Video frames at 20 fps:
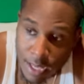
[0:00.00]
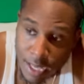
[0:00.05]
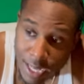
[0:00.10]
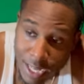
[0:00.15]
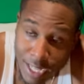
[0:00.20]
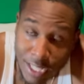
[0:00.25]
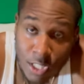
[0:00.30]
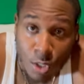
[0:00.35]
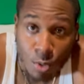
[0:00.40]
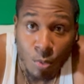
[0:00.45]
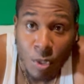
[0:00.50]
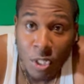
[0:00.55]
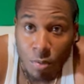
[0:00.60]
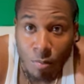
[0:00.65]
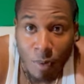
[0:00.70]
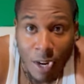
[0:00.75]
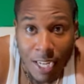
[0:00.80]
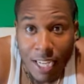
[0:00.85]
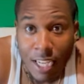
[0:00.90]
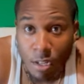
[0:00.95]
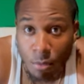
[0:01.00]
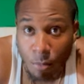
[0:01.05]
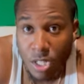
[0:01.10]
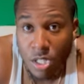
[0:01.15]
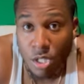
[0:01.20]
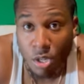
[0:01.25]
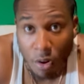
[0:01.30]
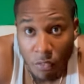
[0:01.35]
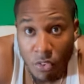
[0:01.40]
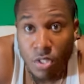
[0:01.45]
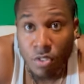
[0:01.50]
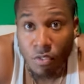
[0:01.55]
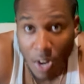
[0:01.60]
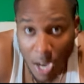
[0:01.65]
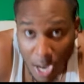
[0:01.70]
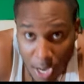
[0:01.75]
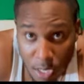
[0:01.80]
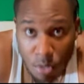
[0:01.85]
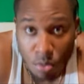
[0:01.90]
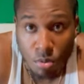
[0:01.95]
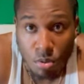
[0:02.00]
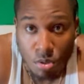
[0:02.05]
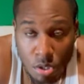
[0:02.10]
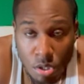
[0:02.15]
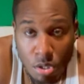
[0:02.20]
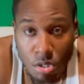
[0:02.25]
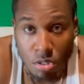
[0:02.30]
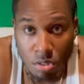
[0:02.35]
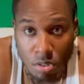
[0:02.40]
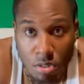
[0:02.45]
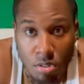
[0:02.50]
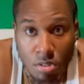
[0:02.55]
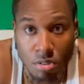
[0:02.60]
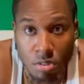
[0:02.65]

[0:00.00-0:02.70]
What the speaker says: He's the reason why they're in the West Conference Finals.